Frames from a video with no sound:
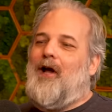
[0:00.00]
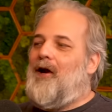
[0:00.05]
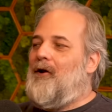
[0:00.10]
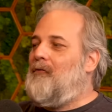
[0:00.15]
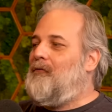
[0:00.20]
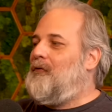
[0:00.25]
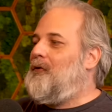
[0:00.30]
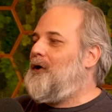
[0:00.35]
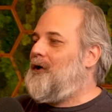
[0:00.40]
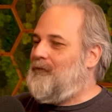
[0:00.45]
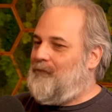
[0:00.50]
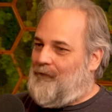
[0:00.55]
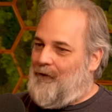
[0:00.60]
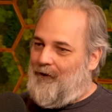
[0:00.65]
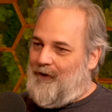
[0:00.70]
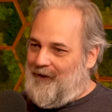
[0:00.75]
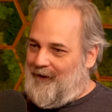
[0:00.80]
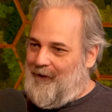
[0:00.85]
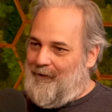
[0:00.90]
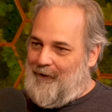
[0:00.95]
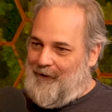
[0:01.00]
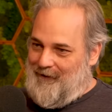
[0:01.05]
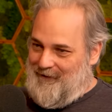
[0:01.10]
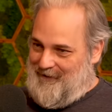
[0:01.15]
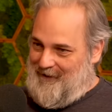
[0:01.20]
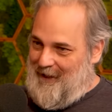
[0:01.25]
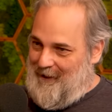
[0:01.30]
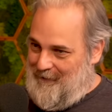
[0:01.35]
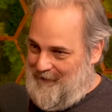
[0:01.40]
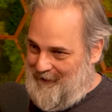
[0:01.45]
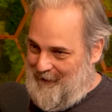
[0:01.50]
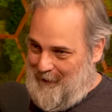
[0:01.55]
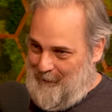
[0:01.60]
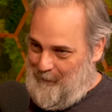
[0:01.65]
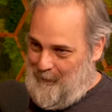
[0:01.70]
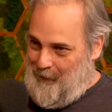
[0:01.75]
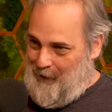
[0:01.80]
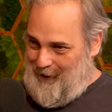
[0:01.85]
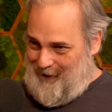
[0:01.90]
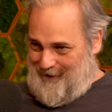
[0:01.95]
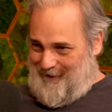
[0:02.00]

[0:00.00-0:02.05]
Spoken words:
avoiding falling down any stairs anymore.